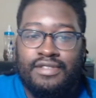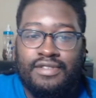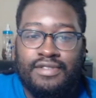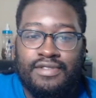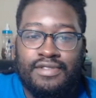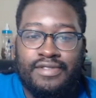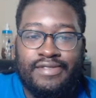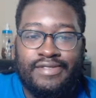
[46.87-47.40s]

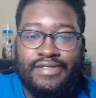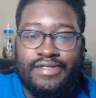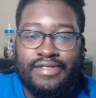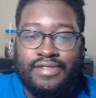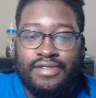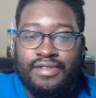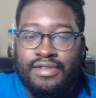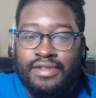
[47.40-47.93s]

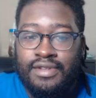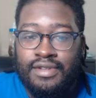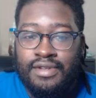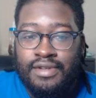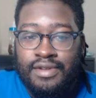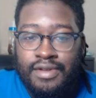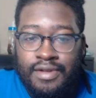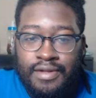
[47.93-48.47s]

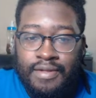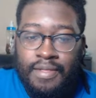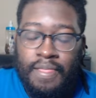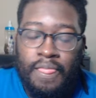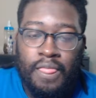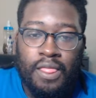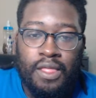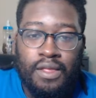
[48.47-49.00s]

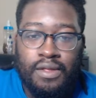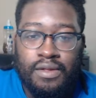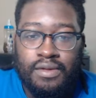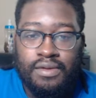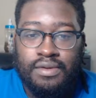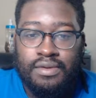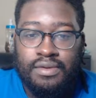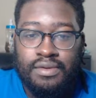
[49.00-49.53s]

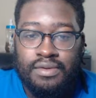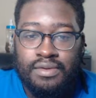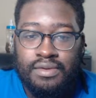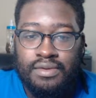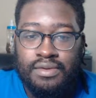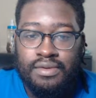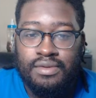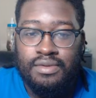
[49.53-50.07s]

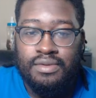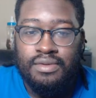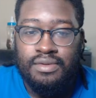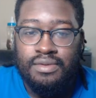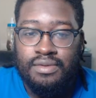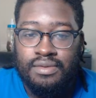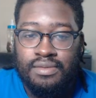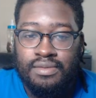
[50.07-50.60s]

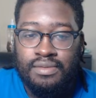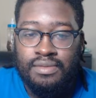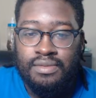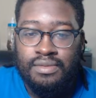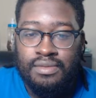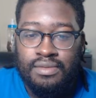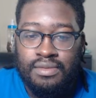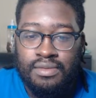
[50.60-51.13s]

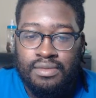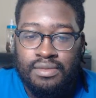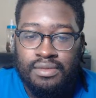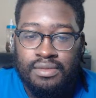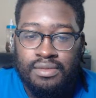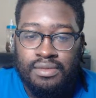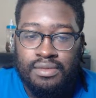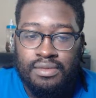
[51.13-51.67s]

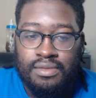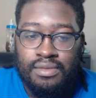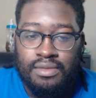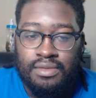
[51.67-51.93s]
(no one is talking)